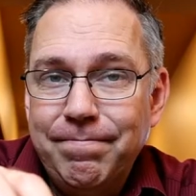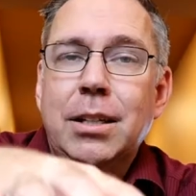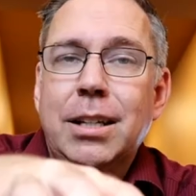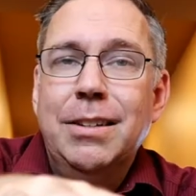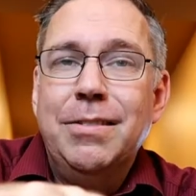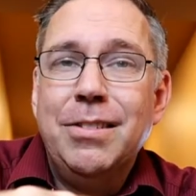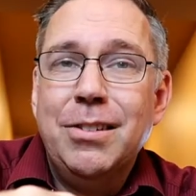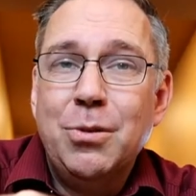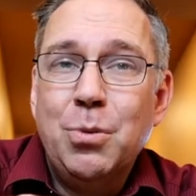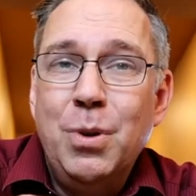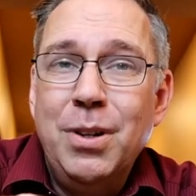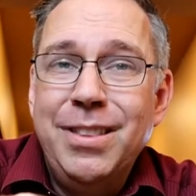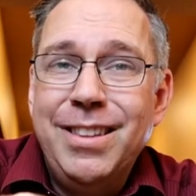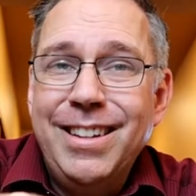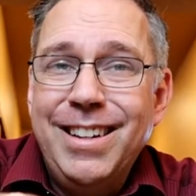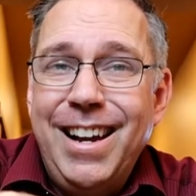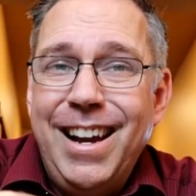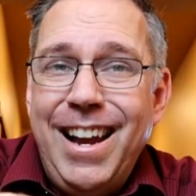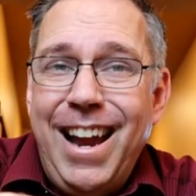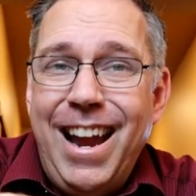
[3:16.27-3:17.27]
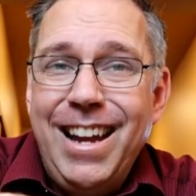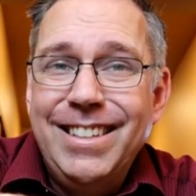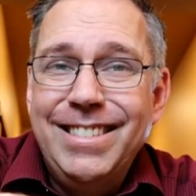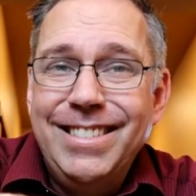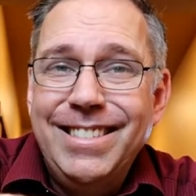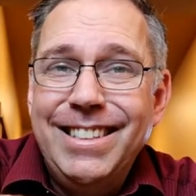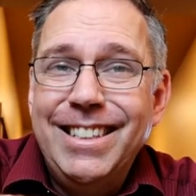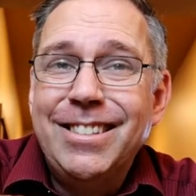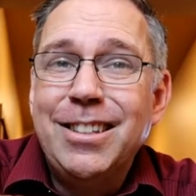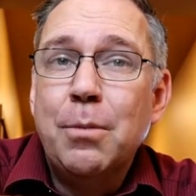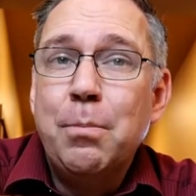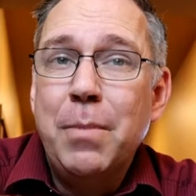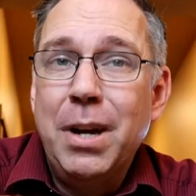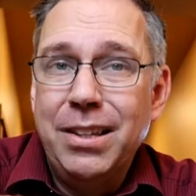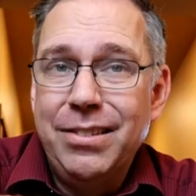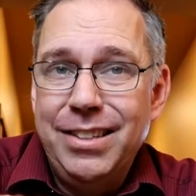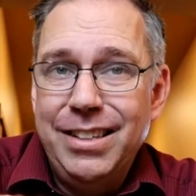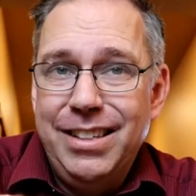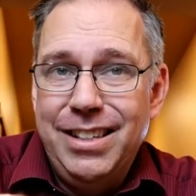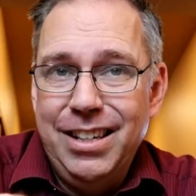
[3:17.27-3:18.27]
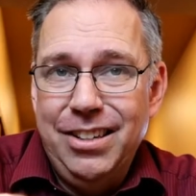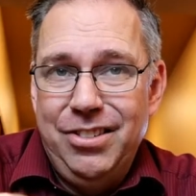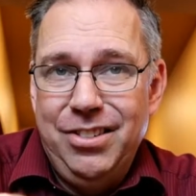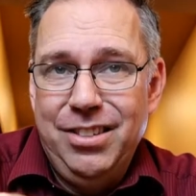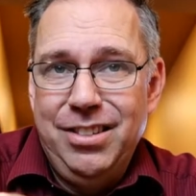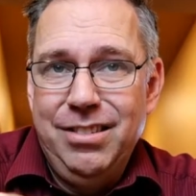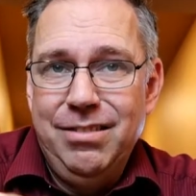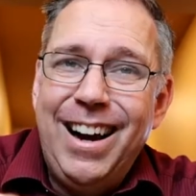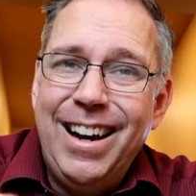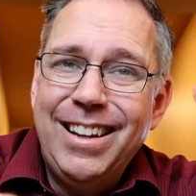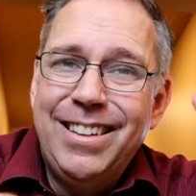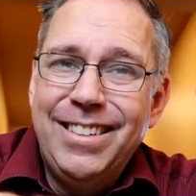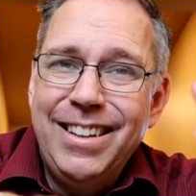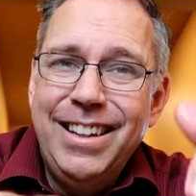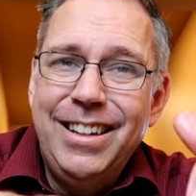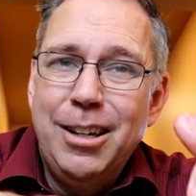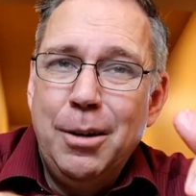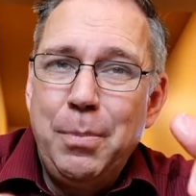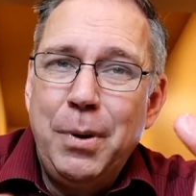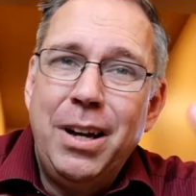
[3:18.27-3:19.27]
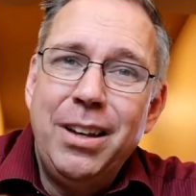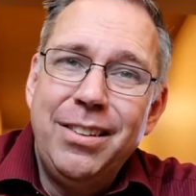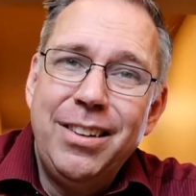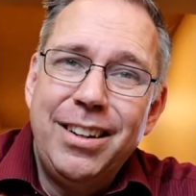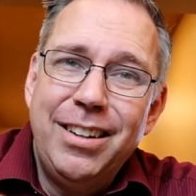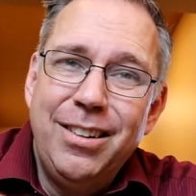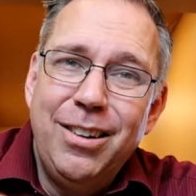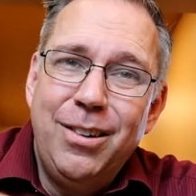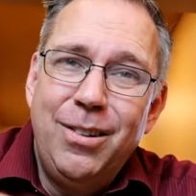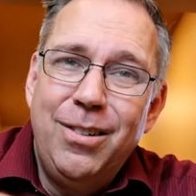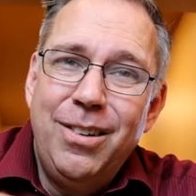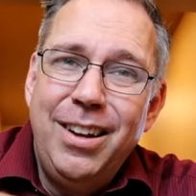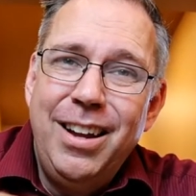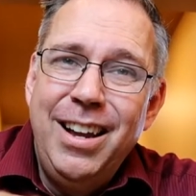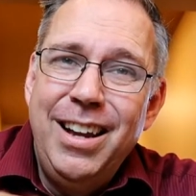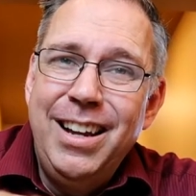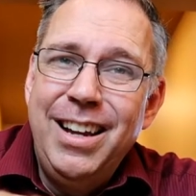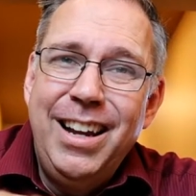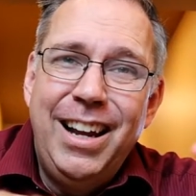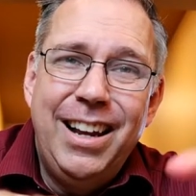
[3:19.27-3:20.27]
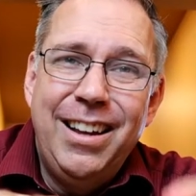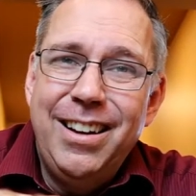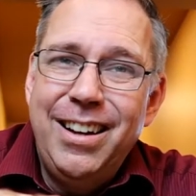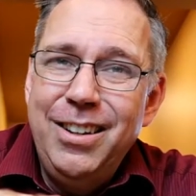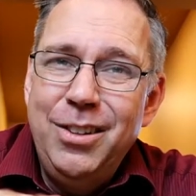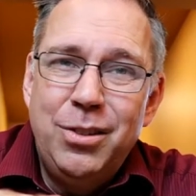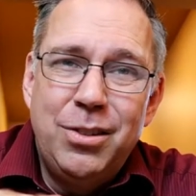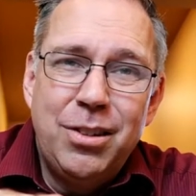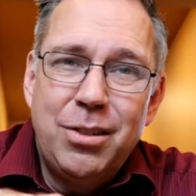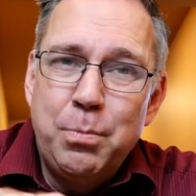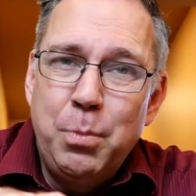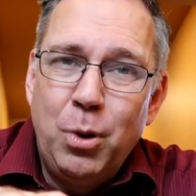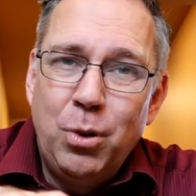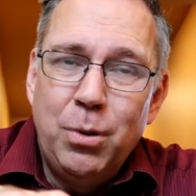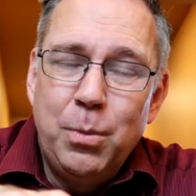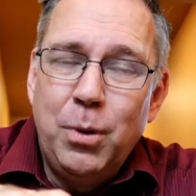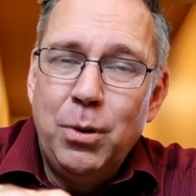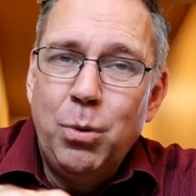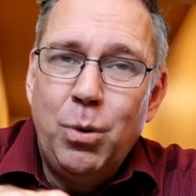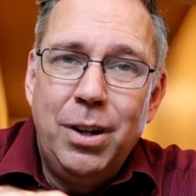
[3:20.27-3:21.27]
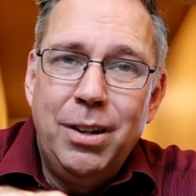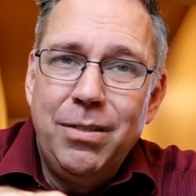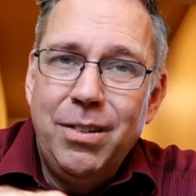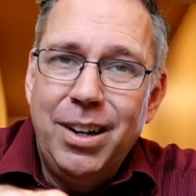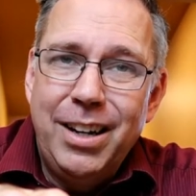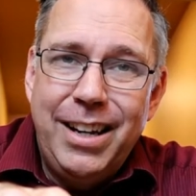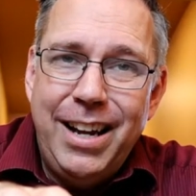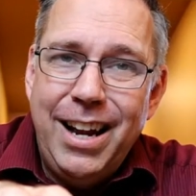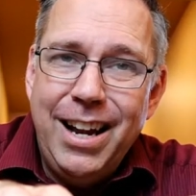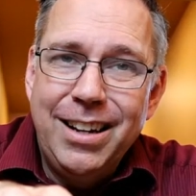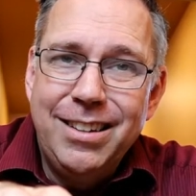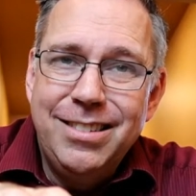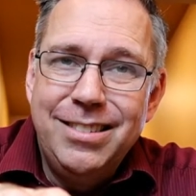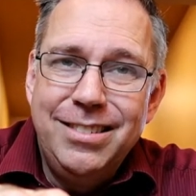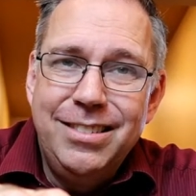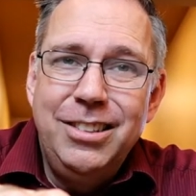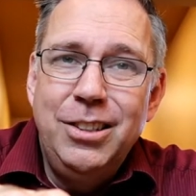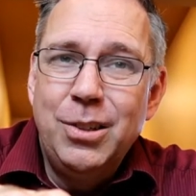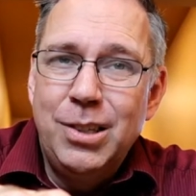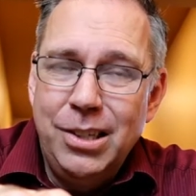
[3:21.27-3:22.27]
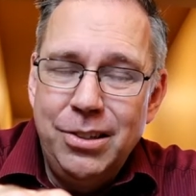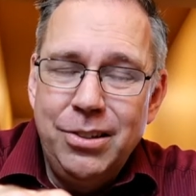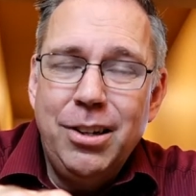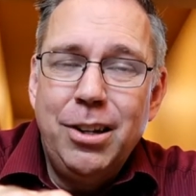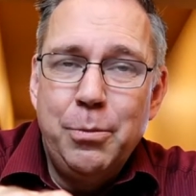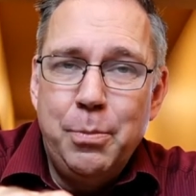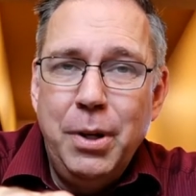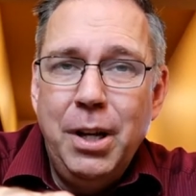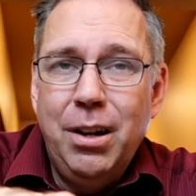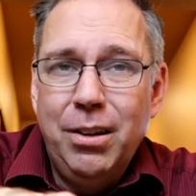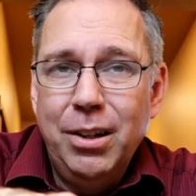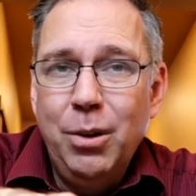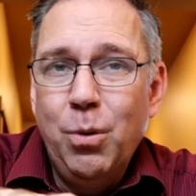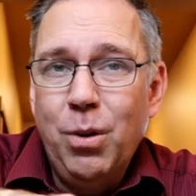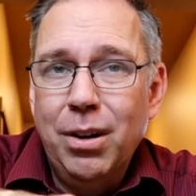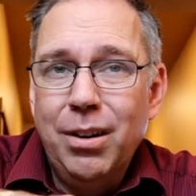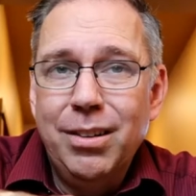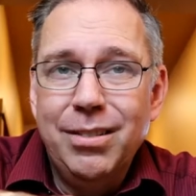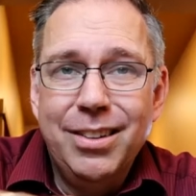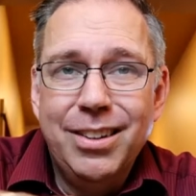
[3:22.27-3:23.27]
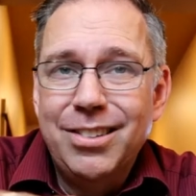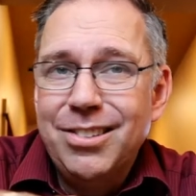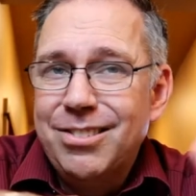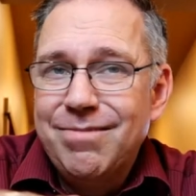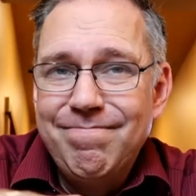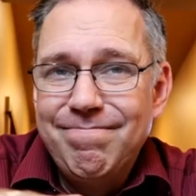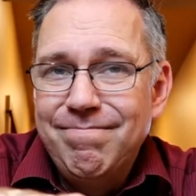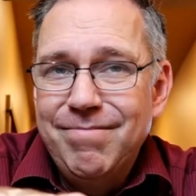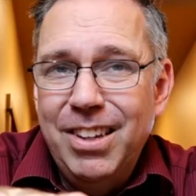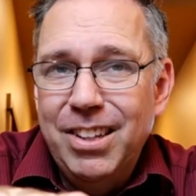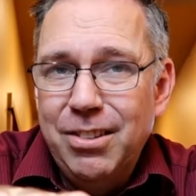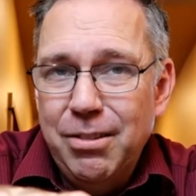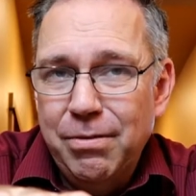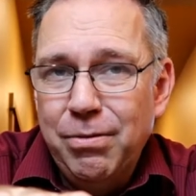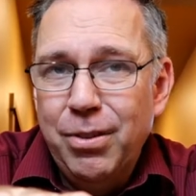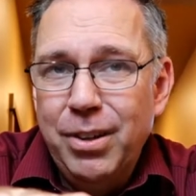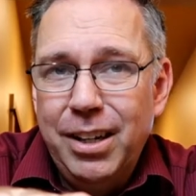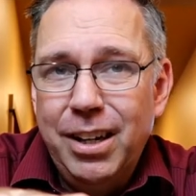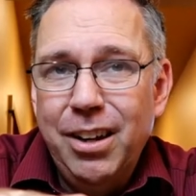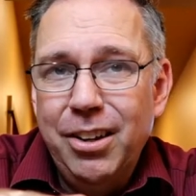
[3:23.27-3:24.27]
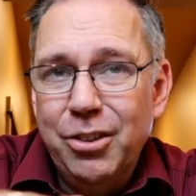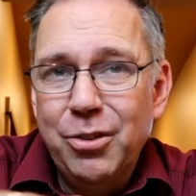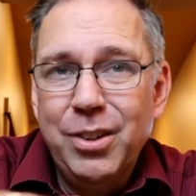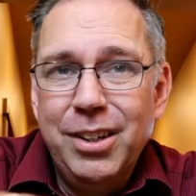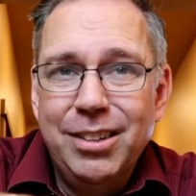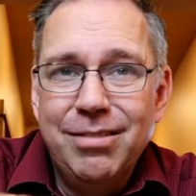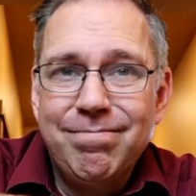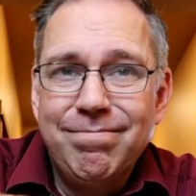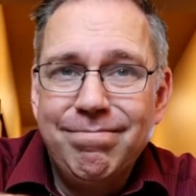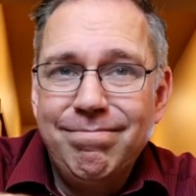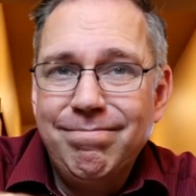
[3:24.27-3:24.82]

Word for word: If there's one thing I hate, it's a messy kitchen. I clean up as I go, and I use disposables whenever I can. You can judge me all you want on this. It's a free country.